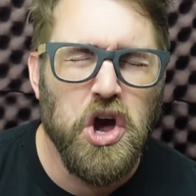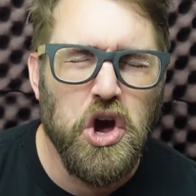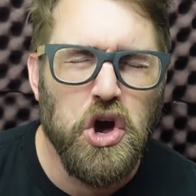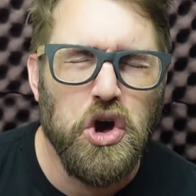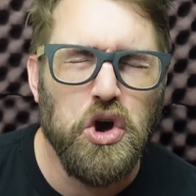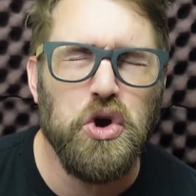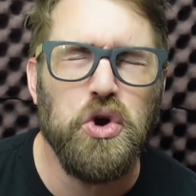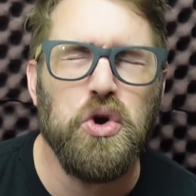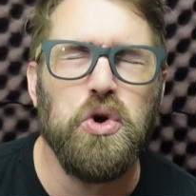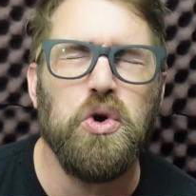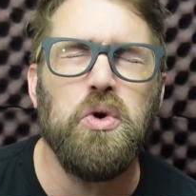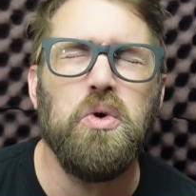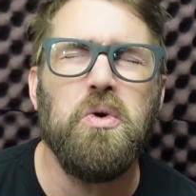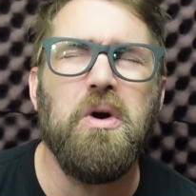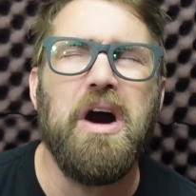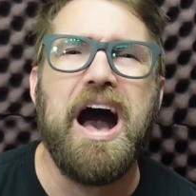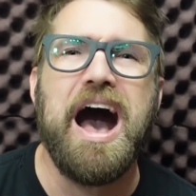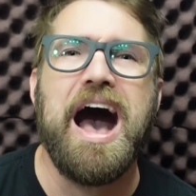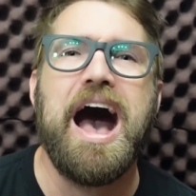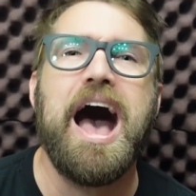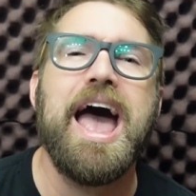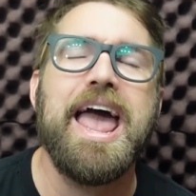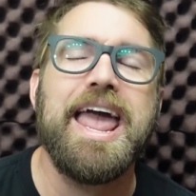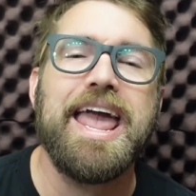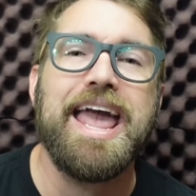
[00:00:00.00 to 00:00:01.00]
Who
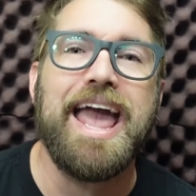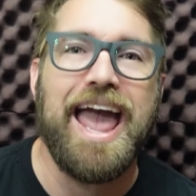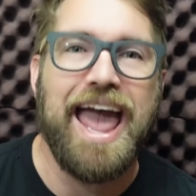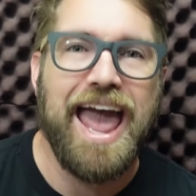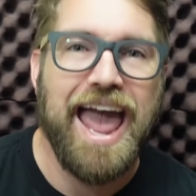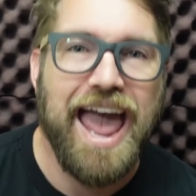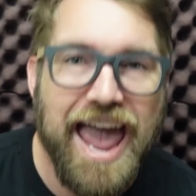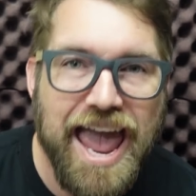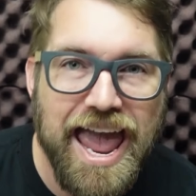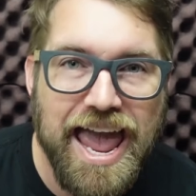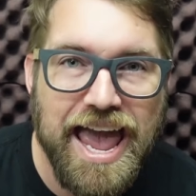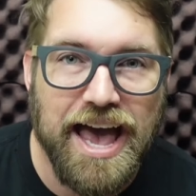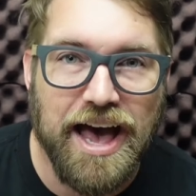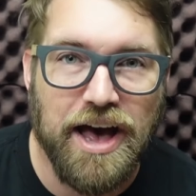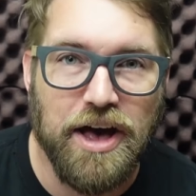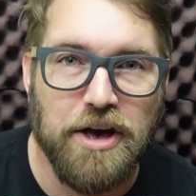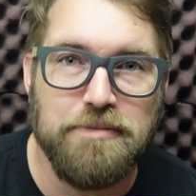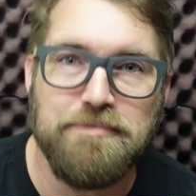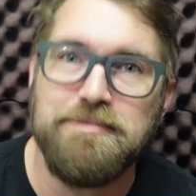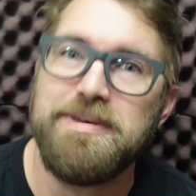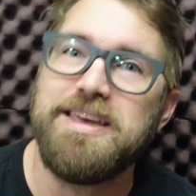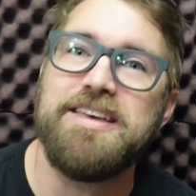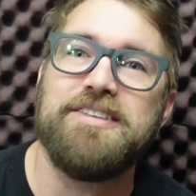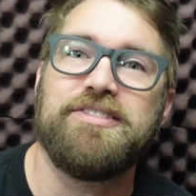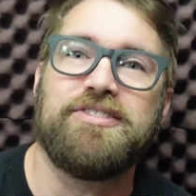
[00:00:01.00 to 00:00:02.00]
I
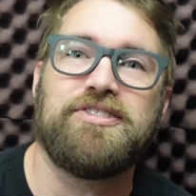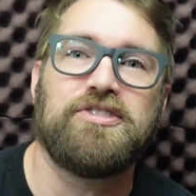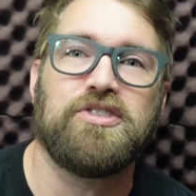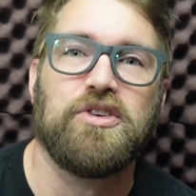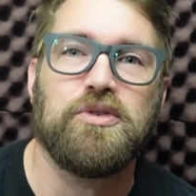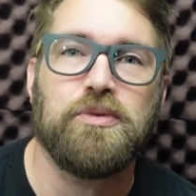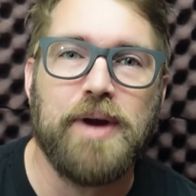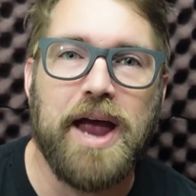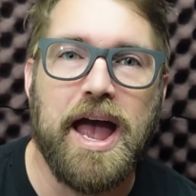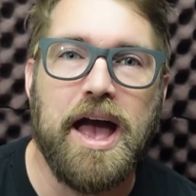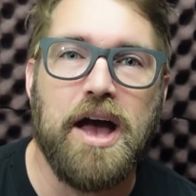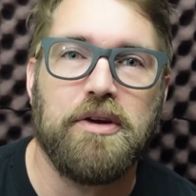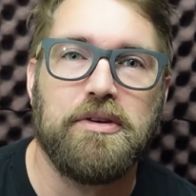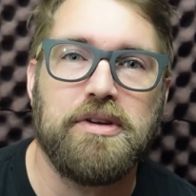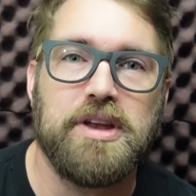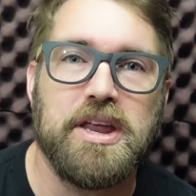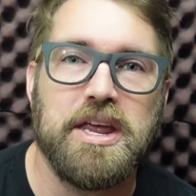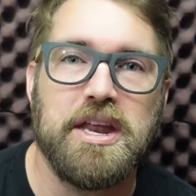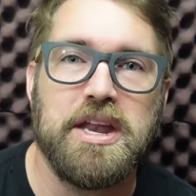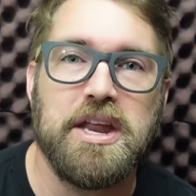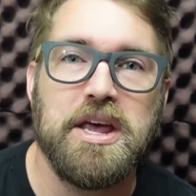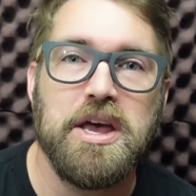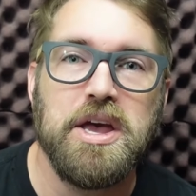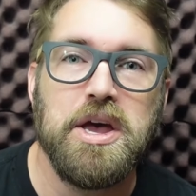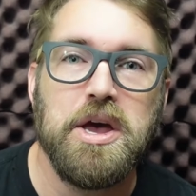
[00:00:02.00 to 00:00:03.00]
am is
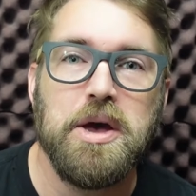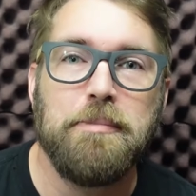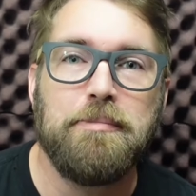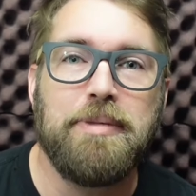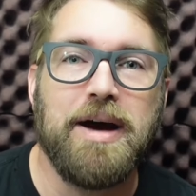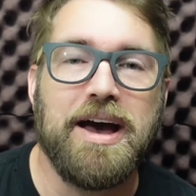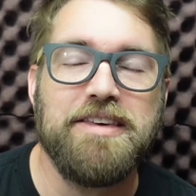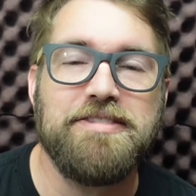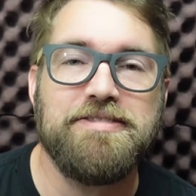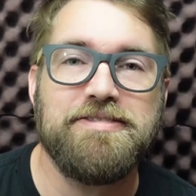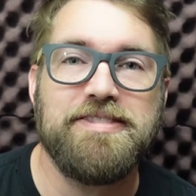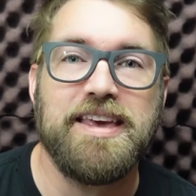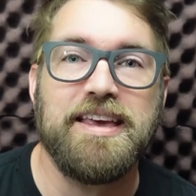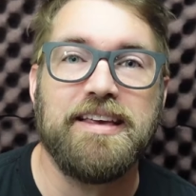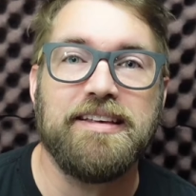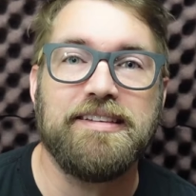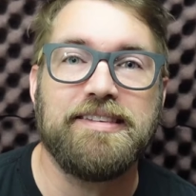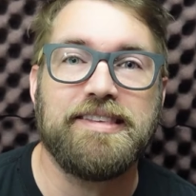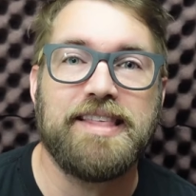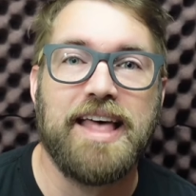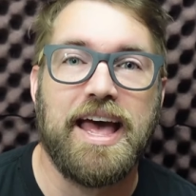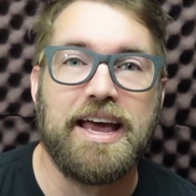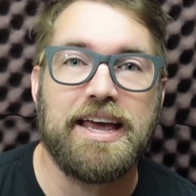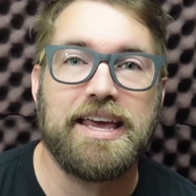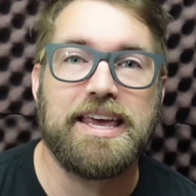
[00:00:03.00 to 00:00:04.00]
surrounded by things
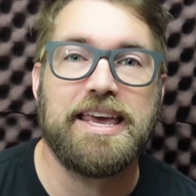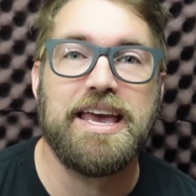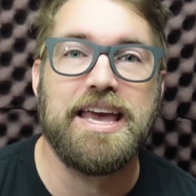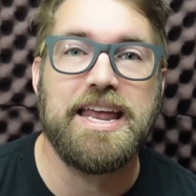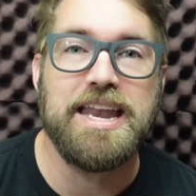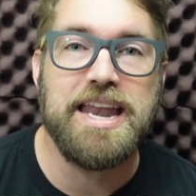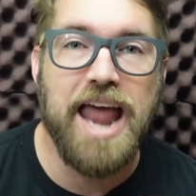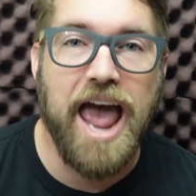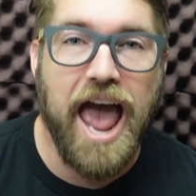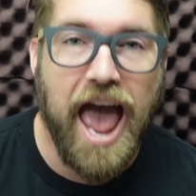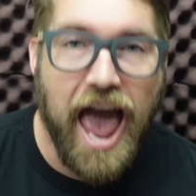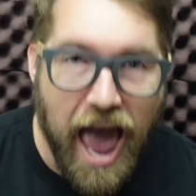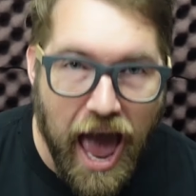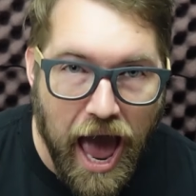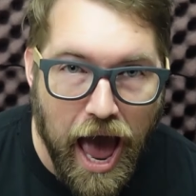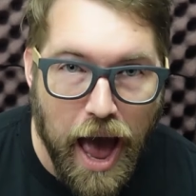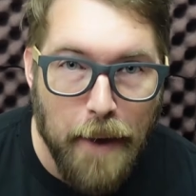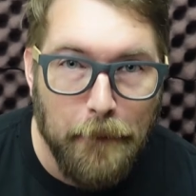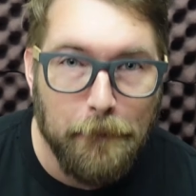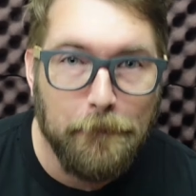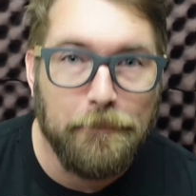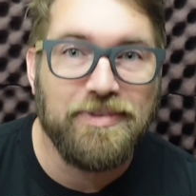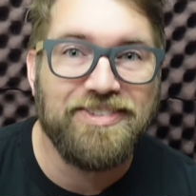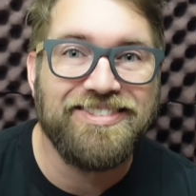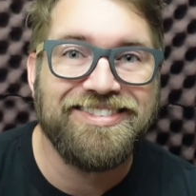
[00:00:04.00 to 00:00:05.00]
that can
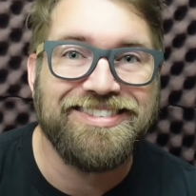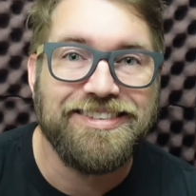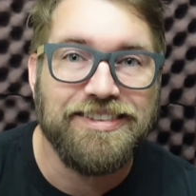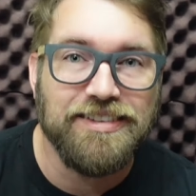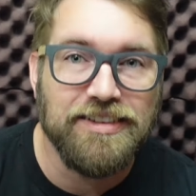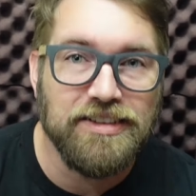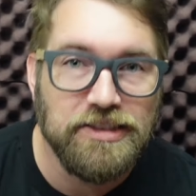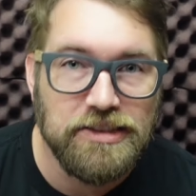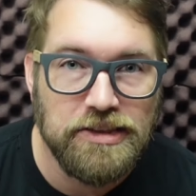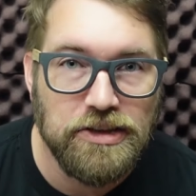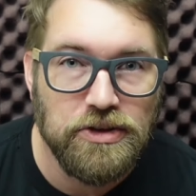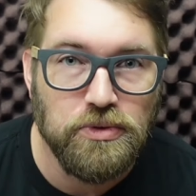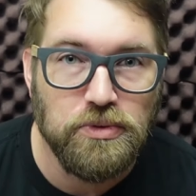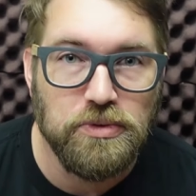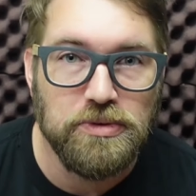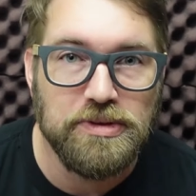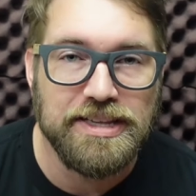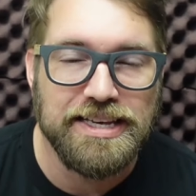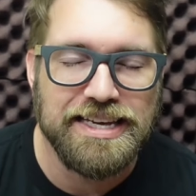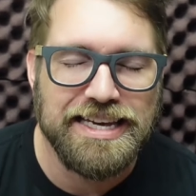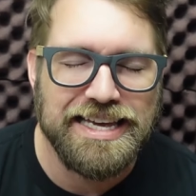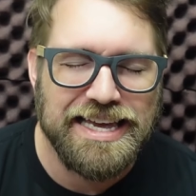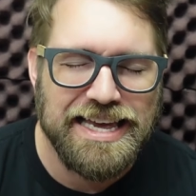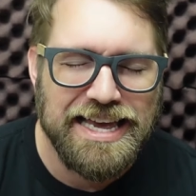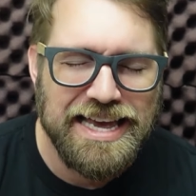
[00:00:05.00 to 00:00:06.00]

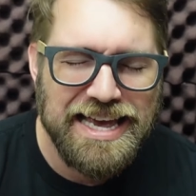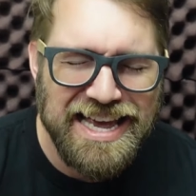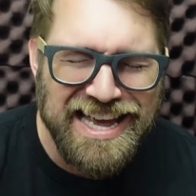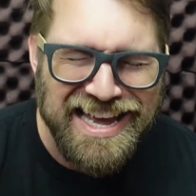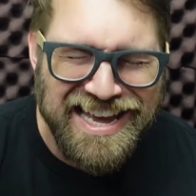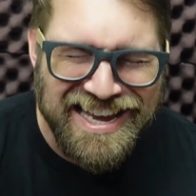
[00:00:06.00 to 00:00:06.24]
absolutely